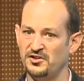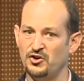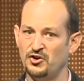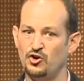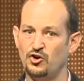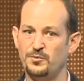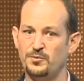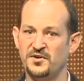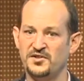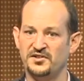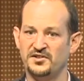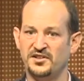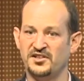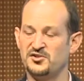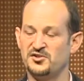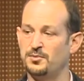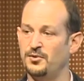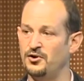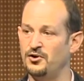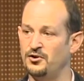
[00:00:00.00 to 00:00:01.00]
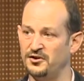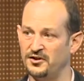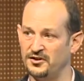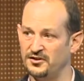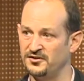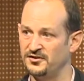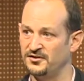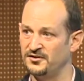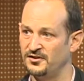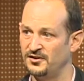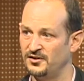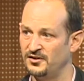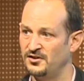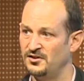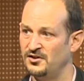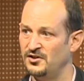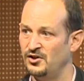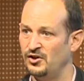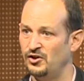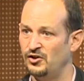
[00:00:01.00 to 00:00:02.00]
hobbies and explorers,
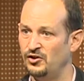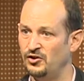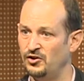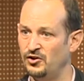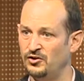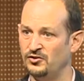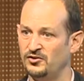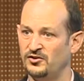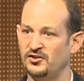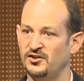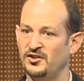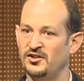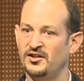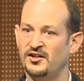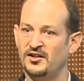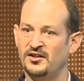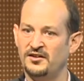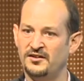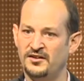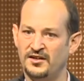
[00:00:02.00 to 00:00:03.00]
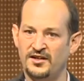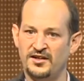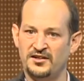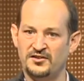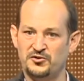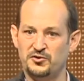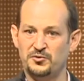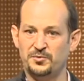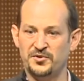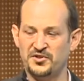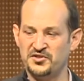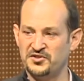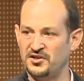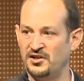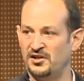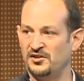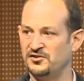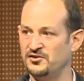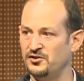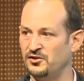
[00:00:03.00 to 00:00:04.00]
not the
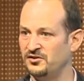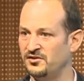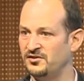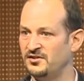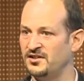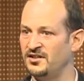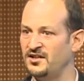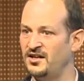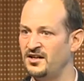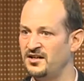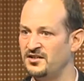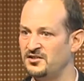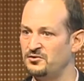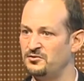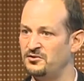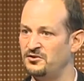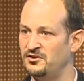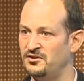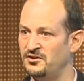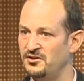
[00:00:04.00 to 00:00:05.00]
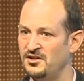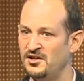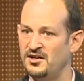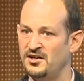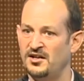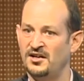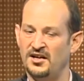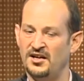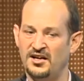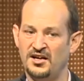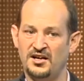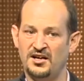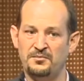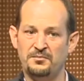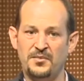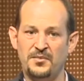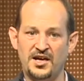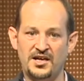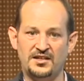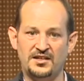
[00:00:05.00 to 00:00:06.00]
supercells, not the guys who are
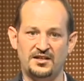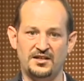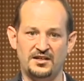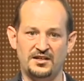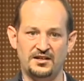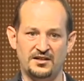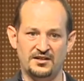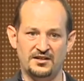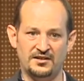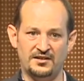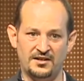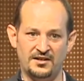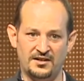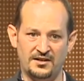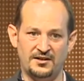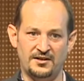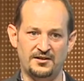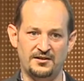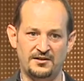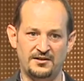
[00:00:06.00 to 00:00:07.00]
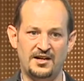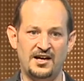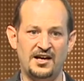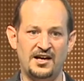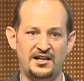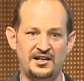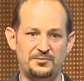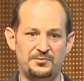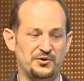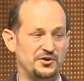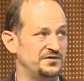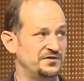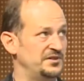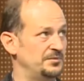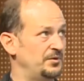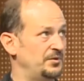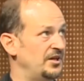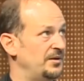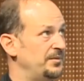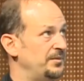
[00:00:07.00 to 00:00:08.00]
making the highly
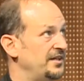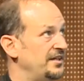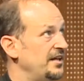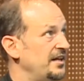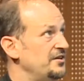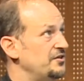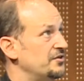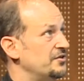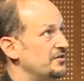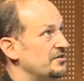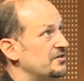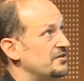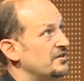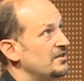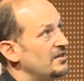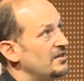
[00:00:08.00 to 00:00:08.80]
profitable applications.